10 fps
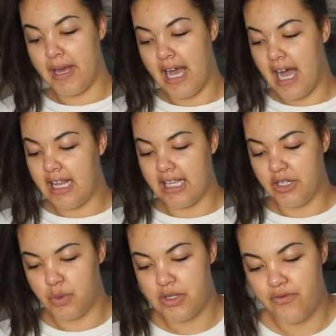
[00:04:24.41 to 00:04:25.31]
my
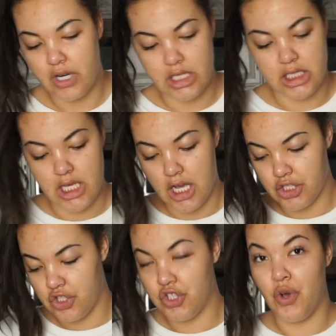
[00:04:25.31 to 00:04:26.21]
island, which freaking
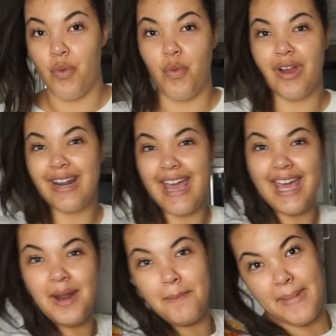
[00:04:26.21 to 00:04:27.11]
sucks. So we're gonna
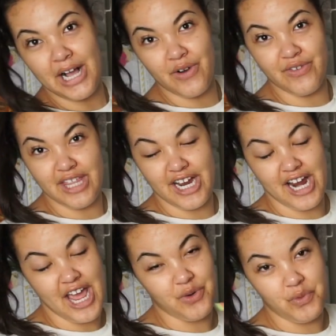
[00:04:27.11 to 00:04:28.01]
head back over
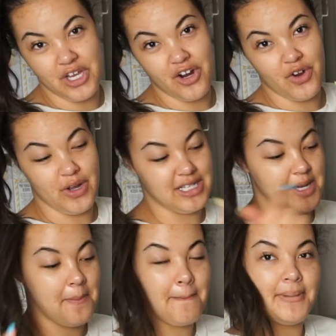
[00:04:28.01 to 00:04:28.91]
there and we are going
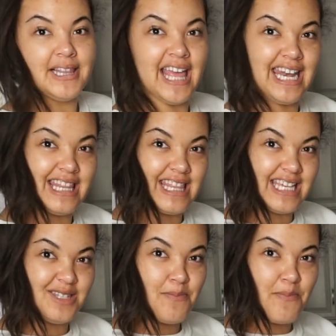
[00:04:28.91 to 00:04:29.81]
to blend this